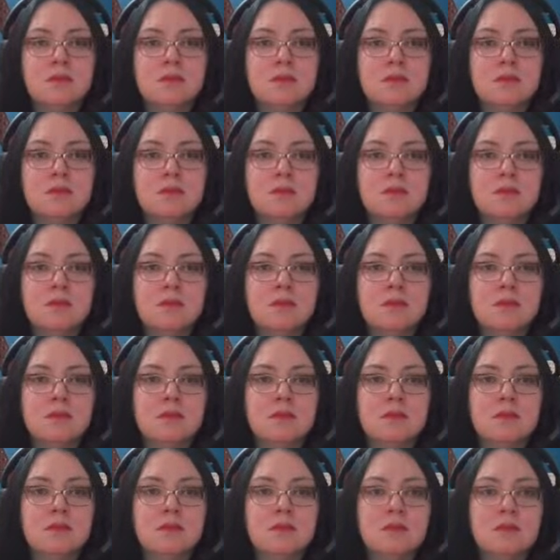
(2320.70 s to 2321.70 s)

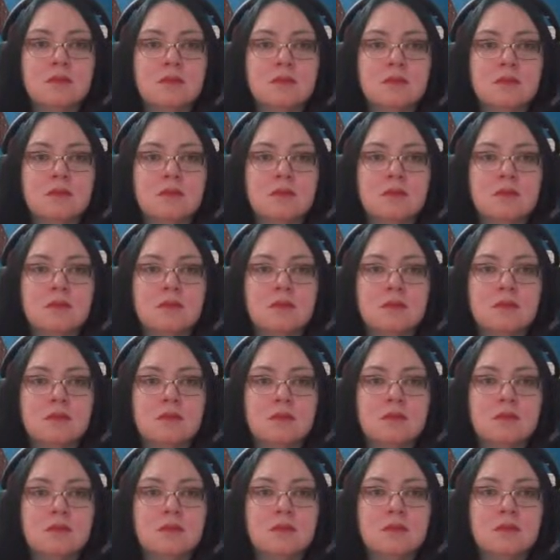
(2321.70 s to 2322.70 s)

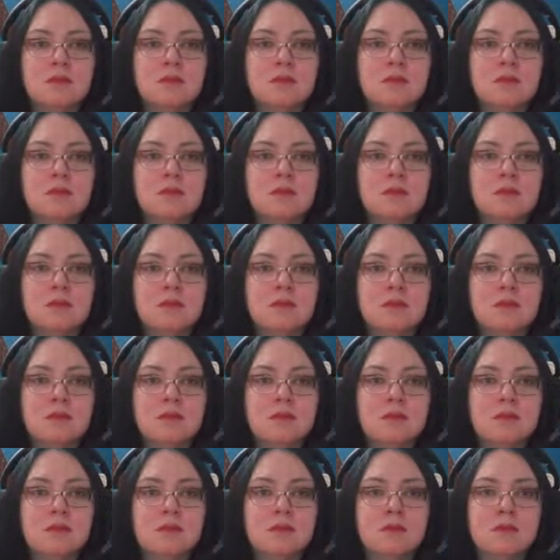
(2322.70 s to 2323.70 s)

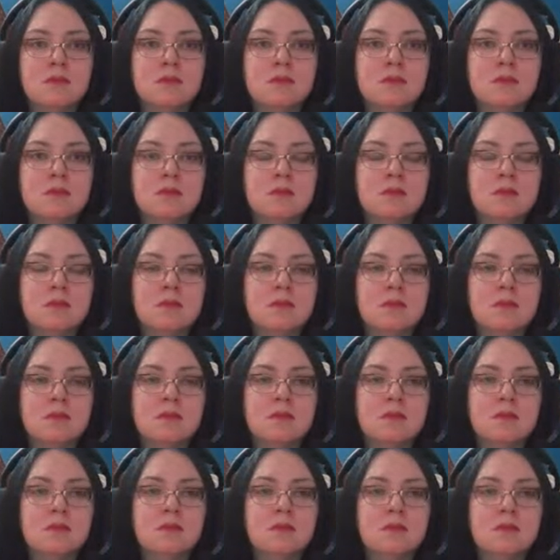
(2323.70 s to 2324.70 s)

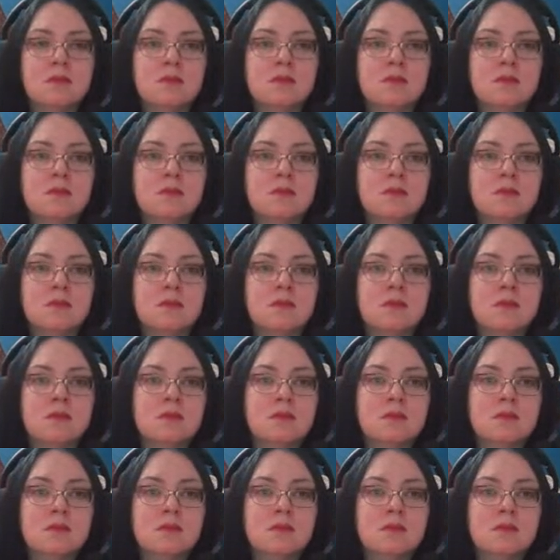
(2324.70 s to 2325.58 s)
(not speaking)